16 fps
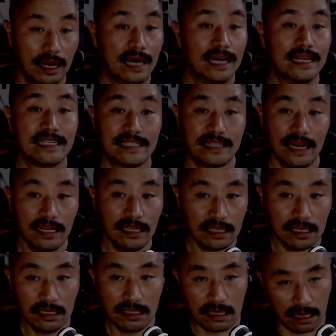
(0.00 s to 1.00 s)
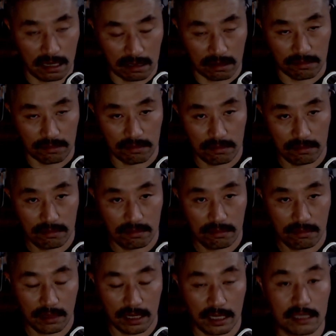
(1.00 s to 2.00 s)
Satan's kingdom
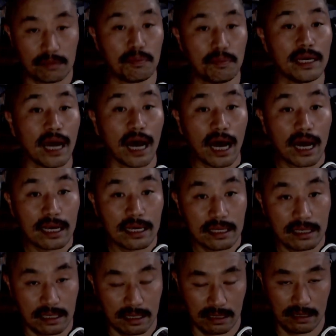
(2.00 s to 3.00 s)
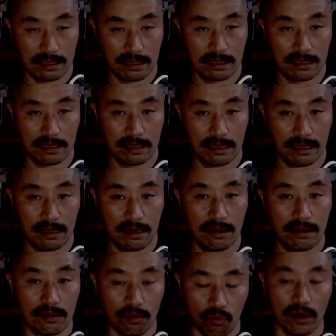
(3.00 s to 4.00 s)
is behind
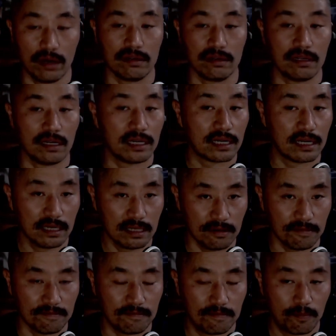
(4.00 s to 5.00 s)
the worldly kingdom.